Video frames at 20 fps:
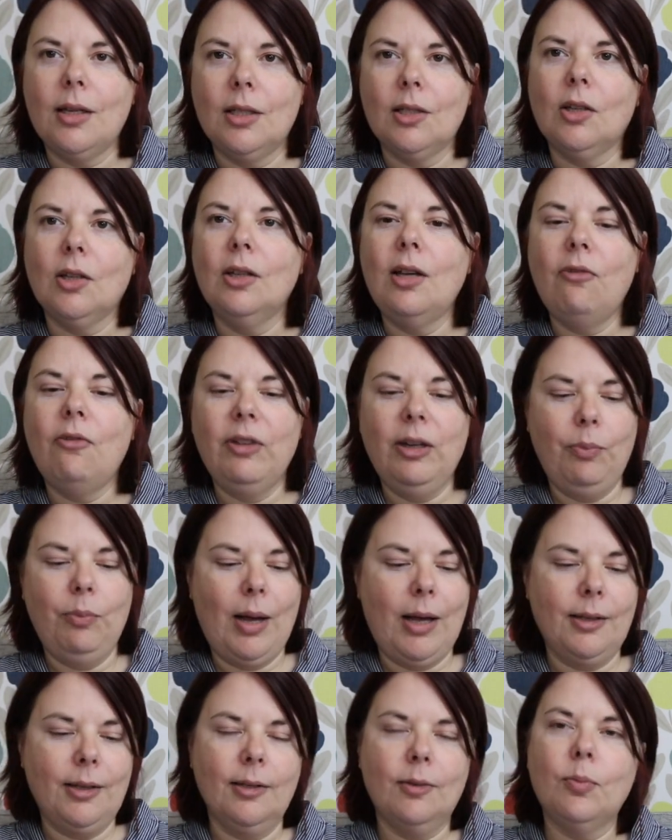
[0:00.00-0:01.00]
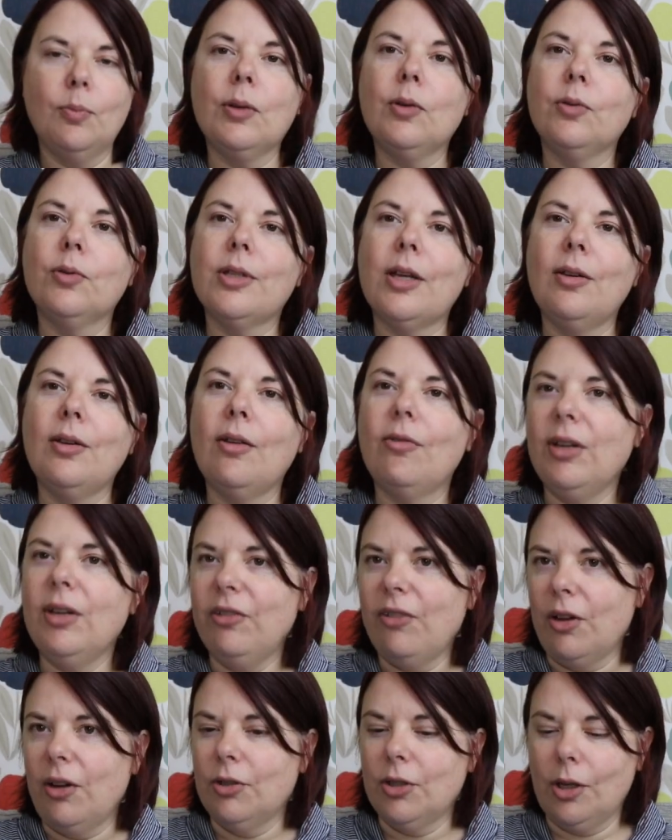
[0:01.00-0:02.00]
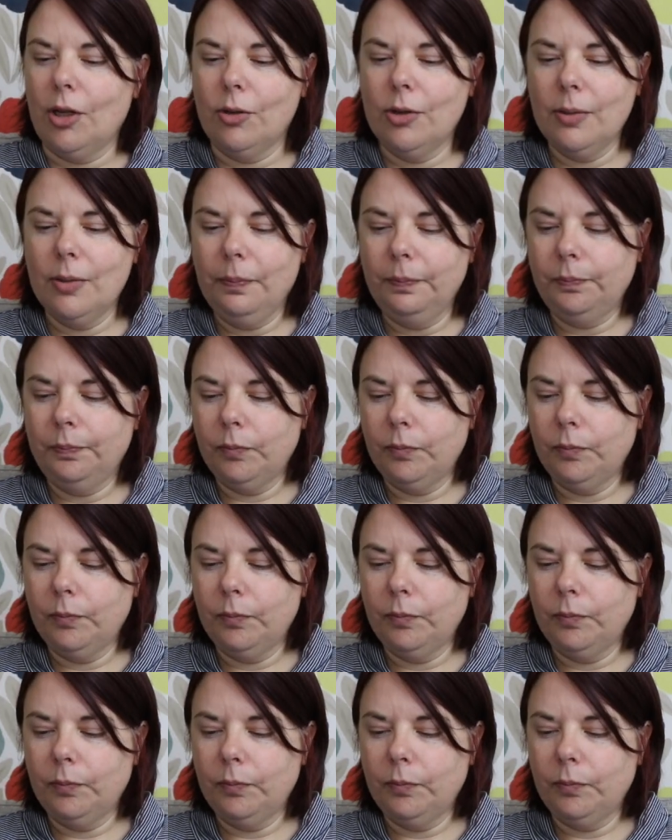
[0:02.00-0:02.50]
It's got lovely patterns, but also lovely photos